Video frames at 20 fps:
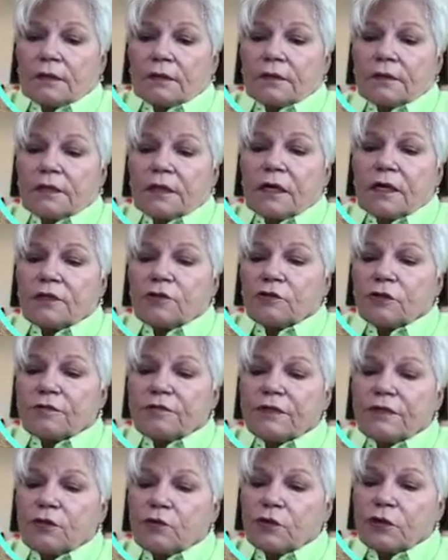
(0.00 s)
color of
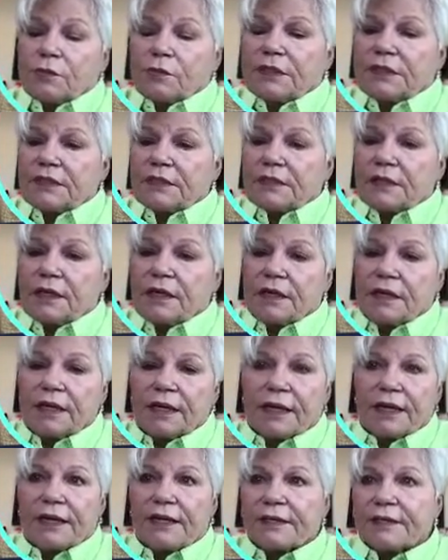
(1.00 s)
the ornament,
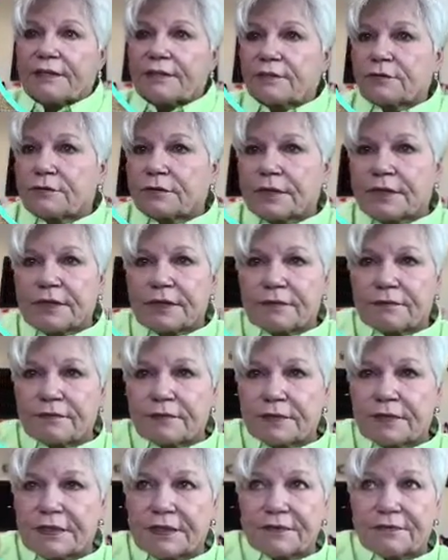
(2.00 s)
and it's ready for
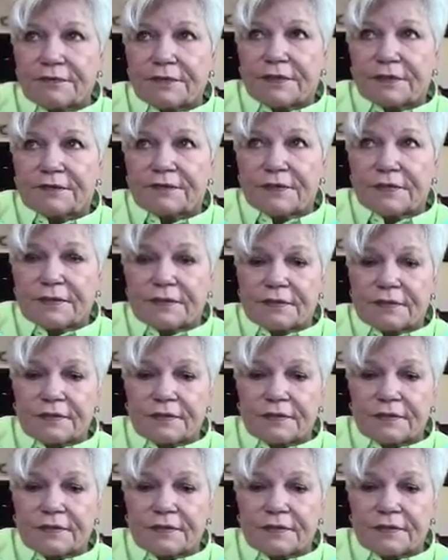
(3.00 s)
gift giving.